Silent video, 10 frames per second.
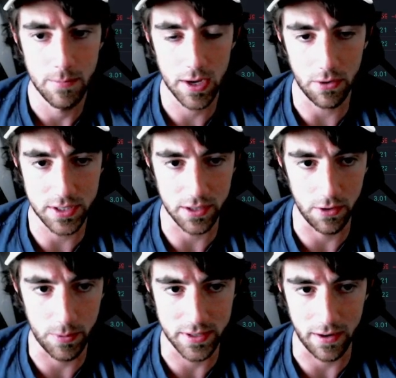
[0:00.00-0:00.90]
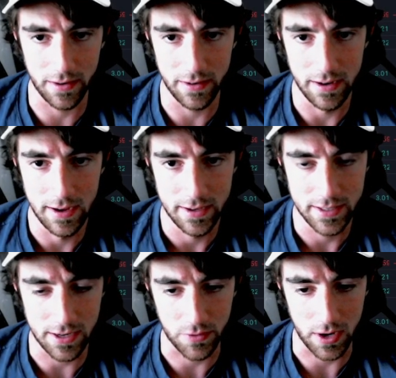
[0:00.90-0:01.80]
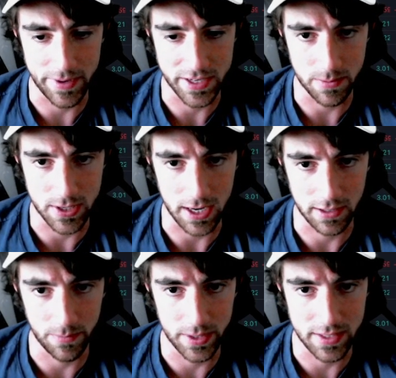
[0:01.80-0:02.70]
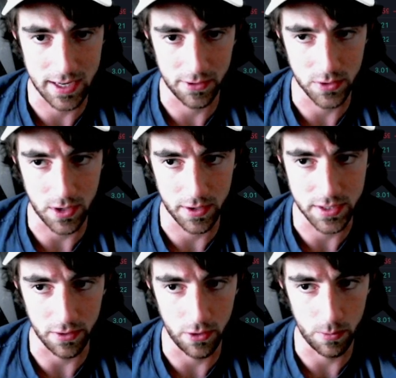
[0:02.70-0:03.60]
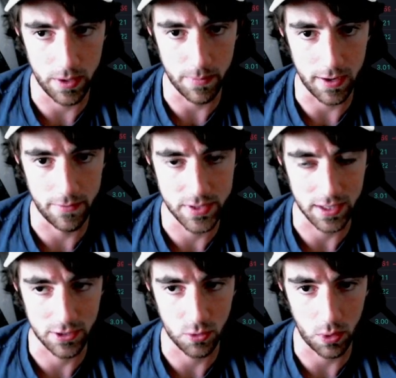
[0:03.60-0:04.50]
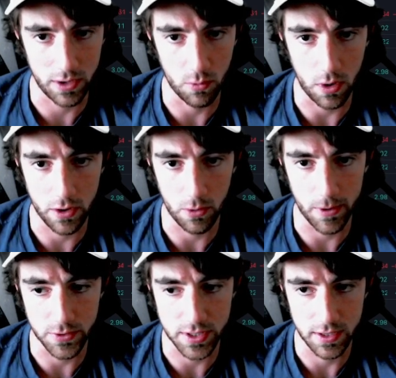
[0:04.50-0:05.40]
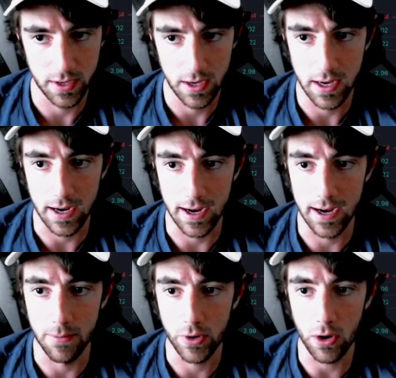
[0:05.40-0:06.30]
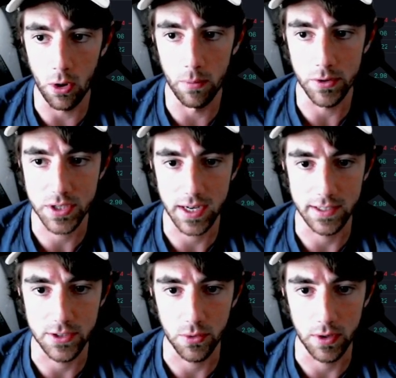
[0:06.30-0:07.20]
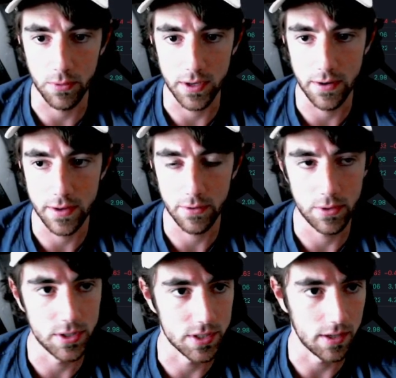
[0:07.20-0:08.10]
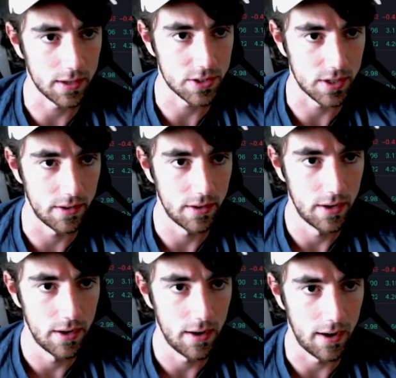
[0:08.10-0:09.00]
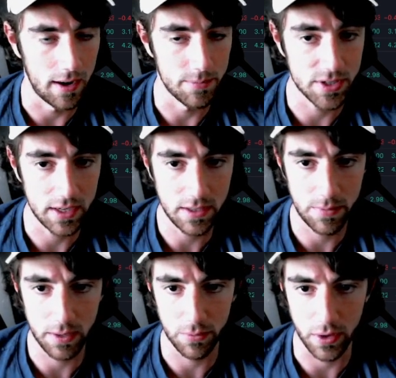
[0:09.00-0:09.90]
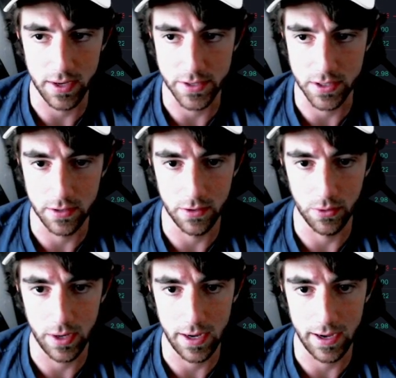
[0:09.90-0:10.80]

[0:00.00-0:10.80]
Bitcoin's a little bit different. I mean, it's subjective, but the technical target's a little bit above. It's like 21 almost. We almost got to 21 here. I think we just touched it. So that's a big place, too.